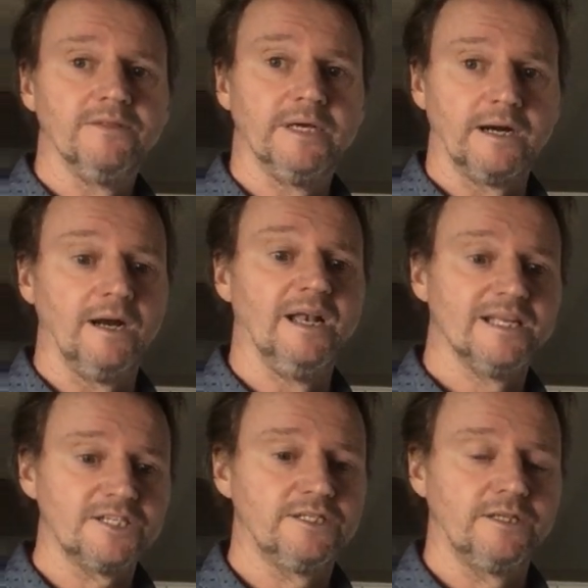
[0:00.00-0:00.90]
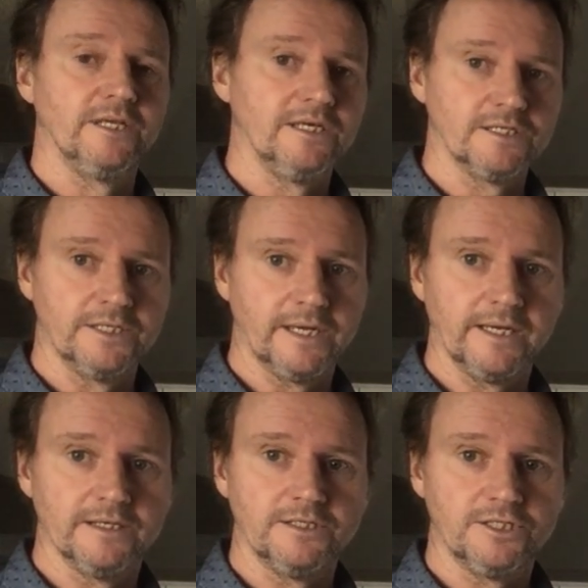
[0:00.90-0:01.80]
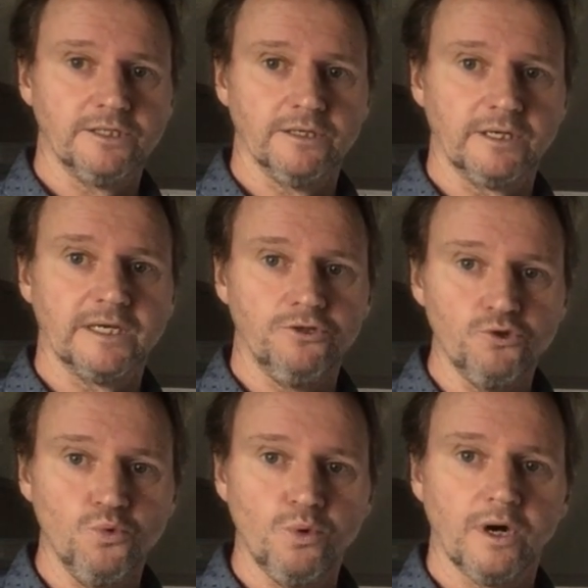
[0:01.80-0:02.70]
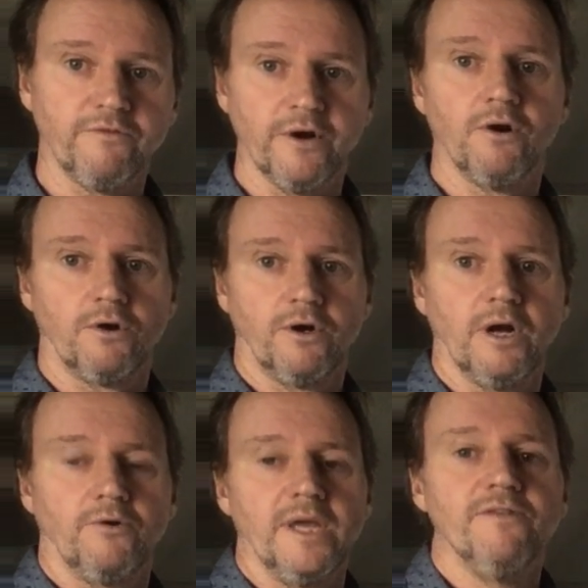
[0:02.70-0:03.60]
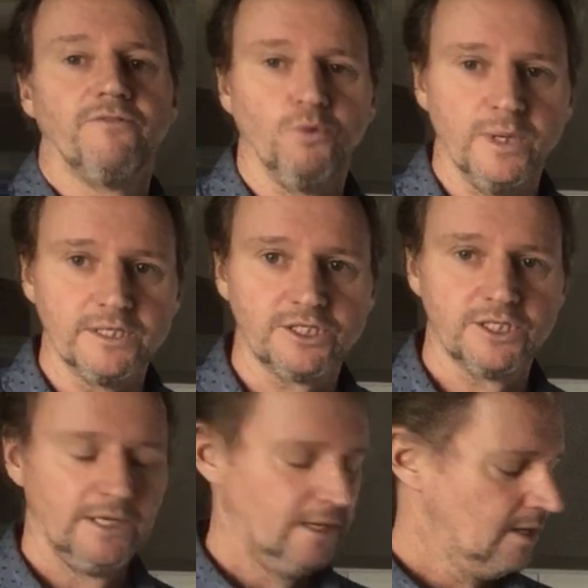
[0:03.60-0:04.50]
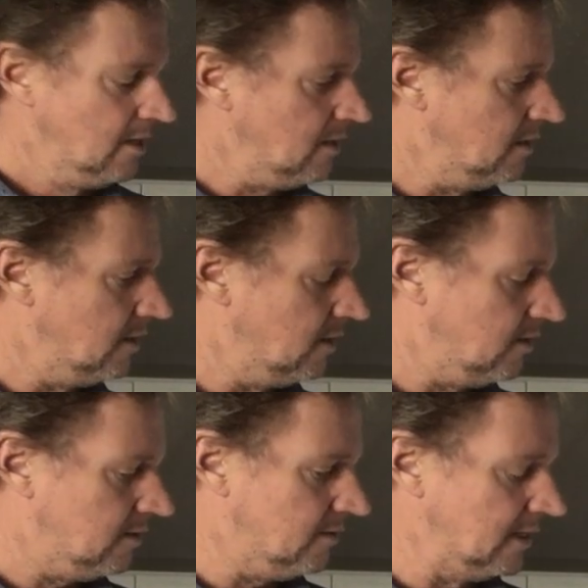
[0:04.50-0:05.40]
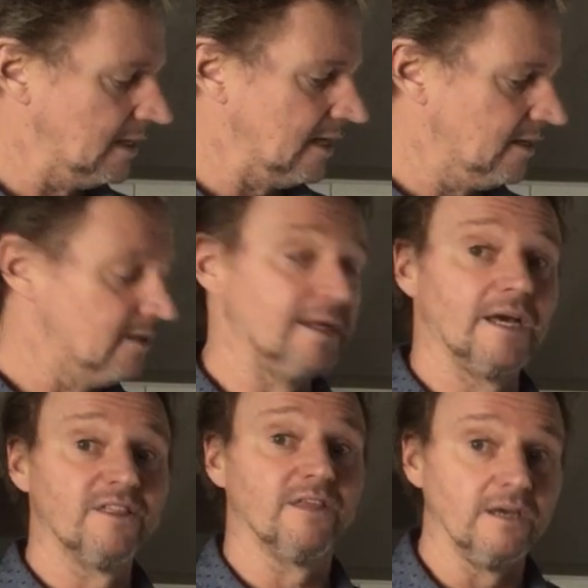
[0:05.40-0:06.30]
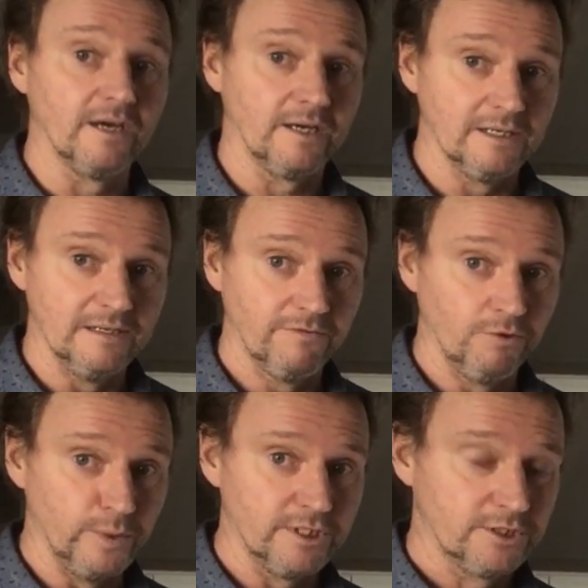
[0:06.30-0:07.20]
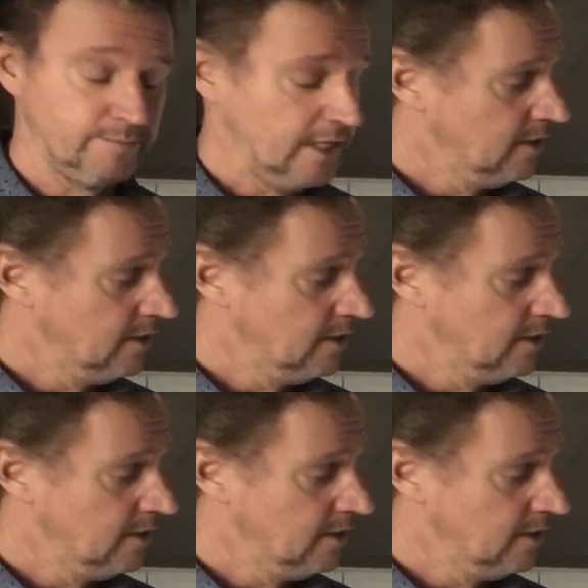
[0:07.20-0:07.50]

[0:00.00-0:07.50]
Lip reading: there are less things that I can do or influence than I think I can influence.